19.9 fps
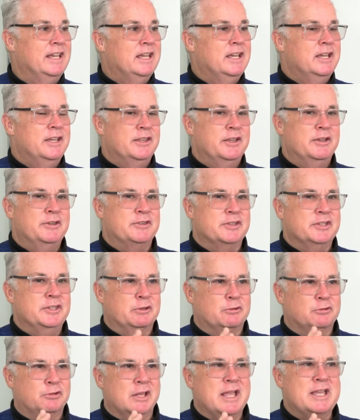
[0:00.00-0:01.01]
Yeah. There's,
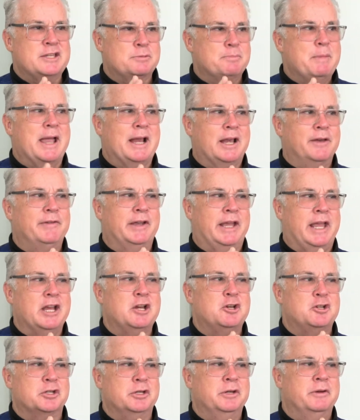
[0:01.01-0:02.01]
there's, less
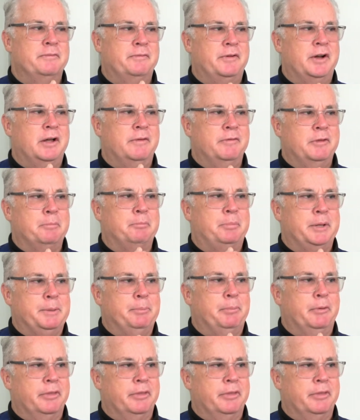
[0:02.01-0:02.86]
magnification involved than people